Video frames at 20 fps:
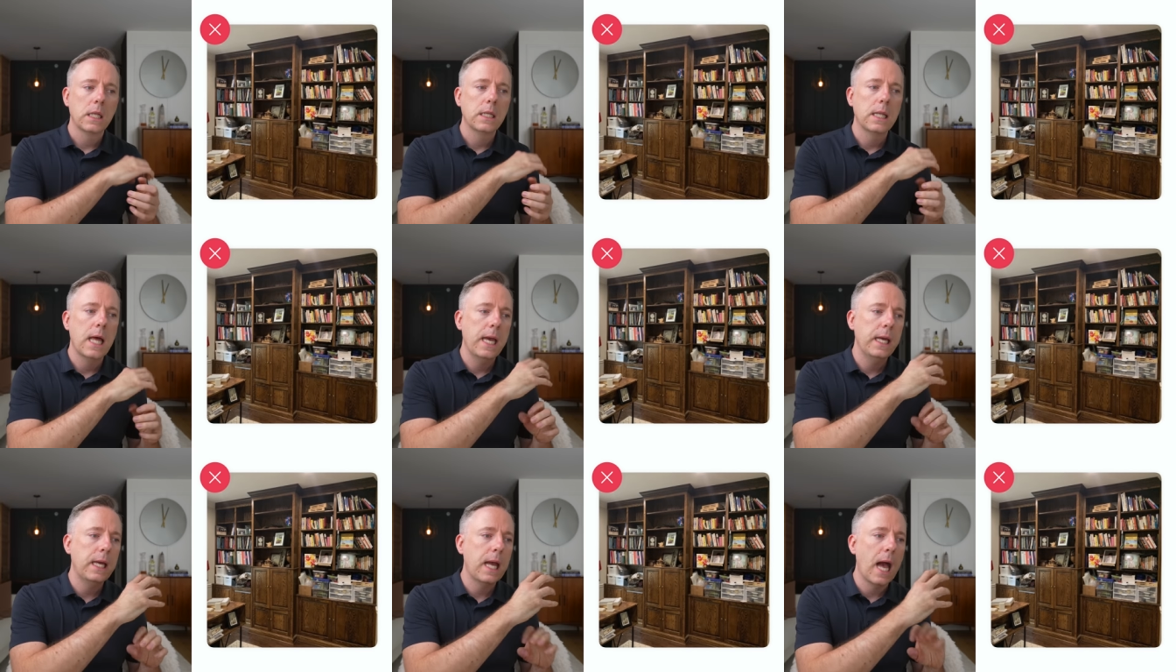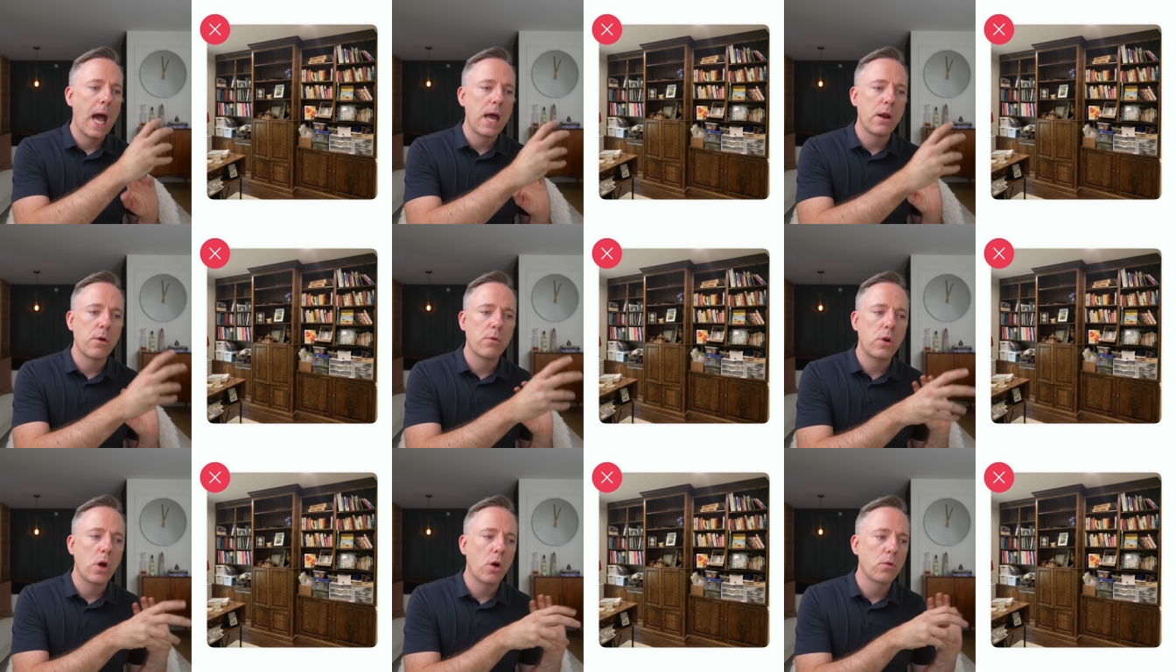like, I
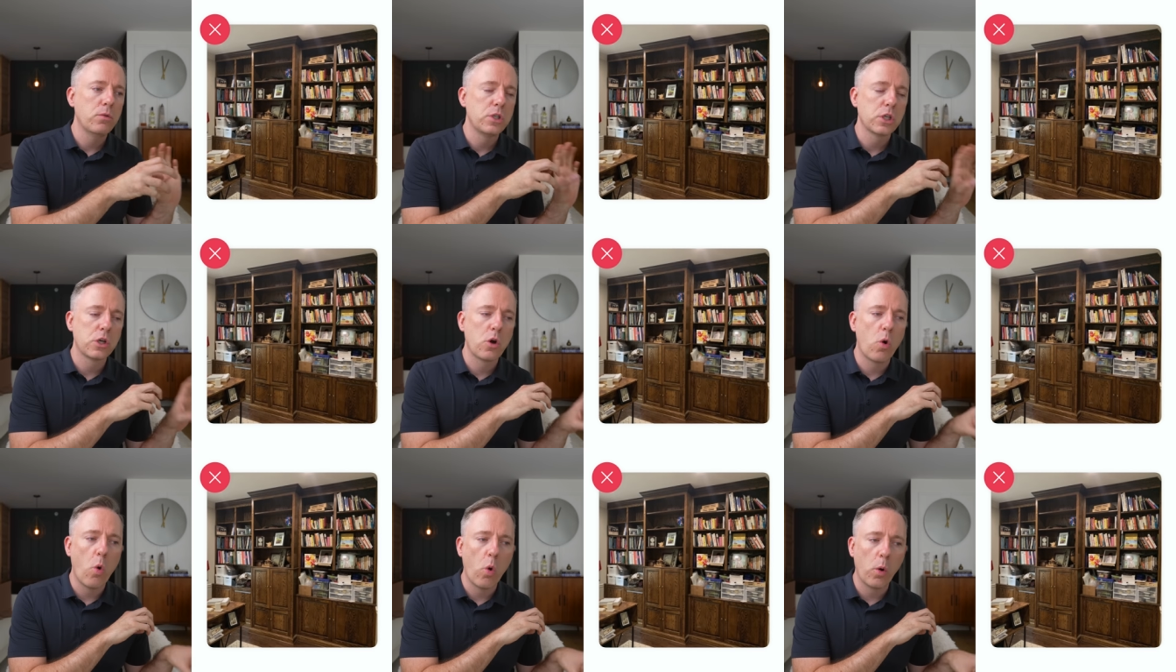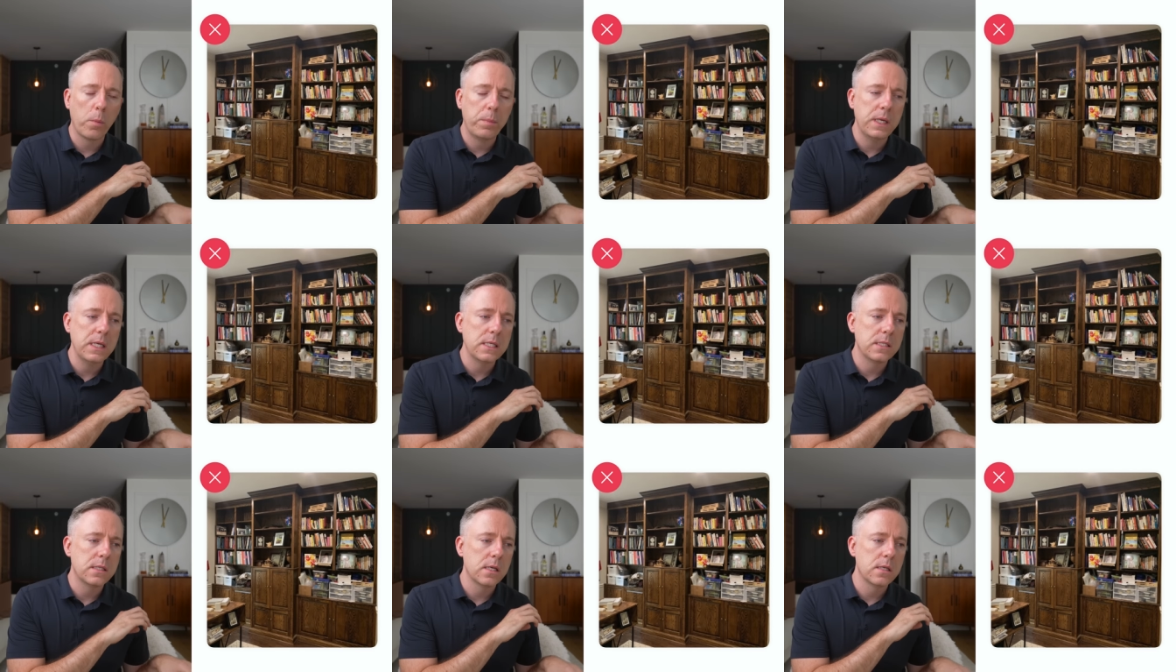don't know, decor
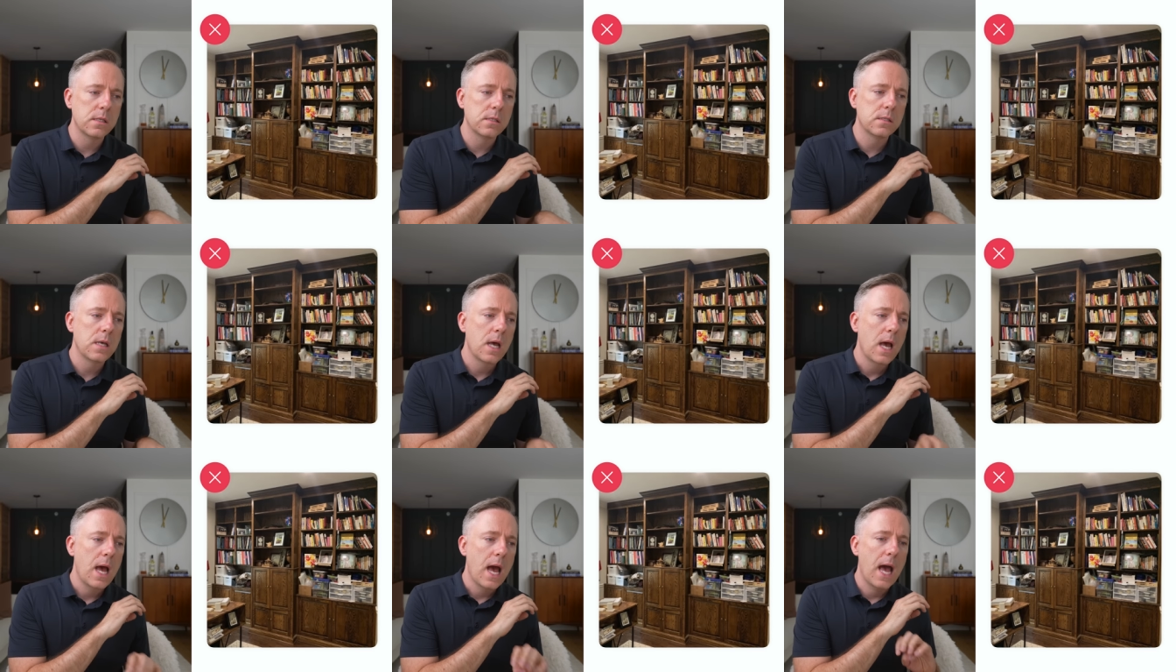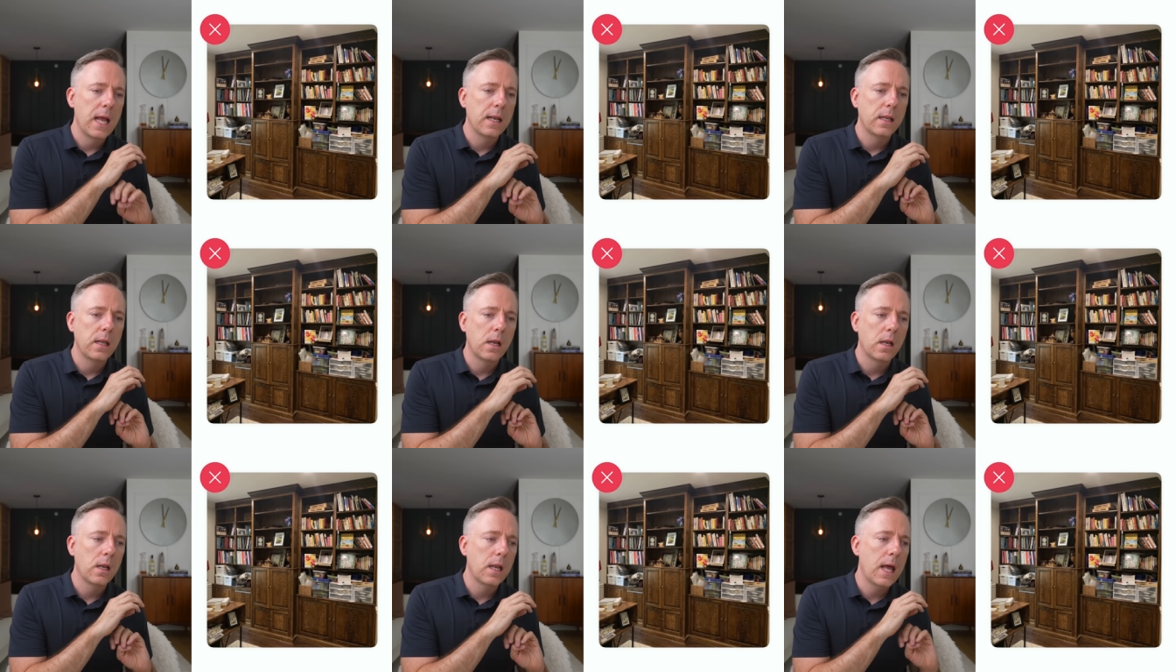pieces
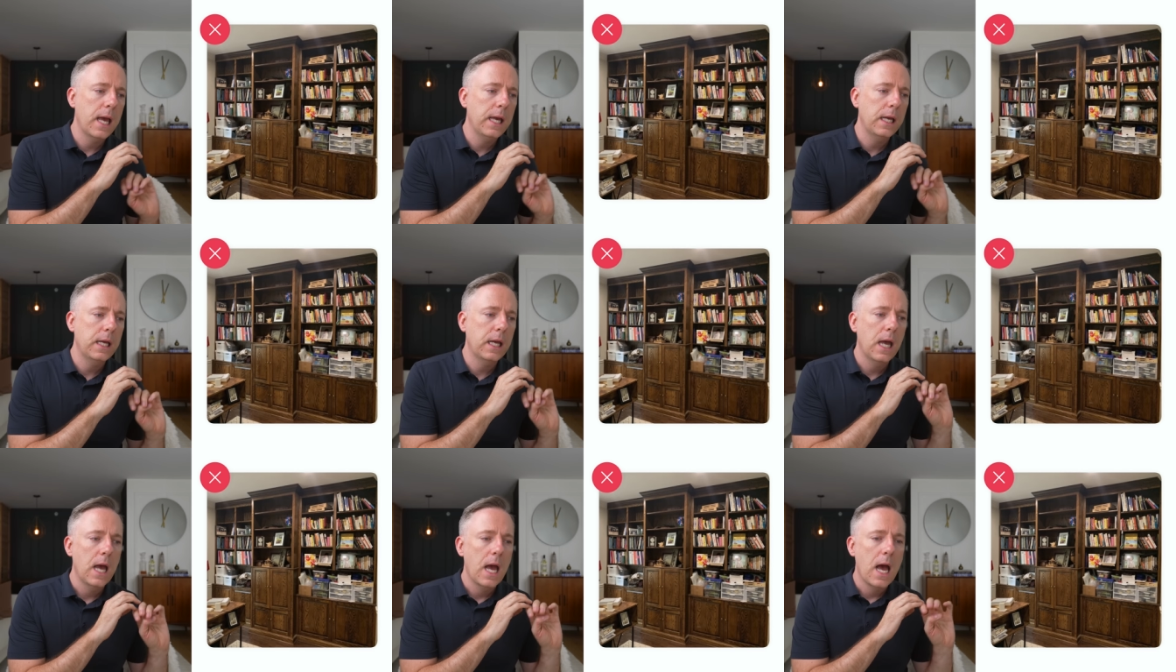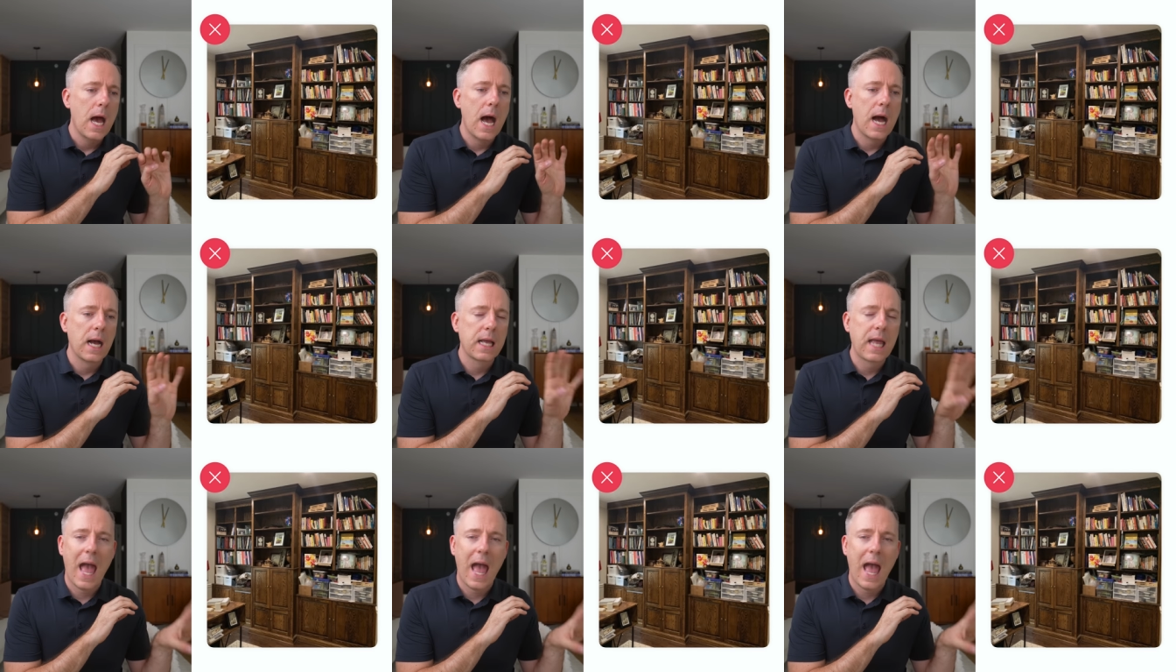and little like uh,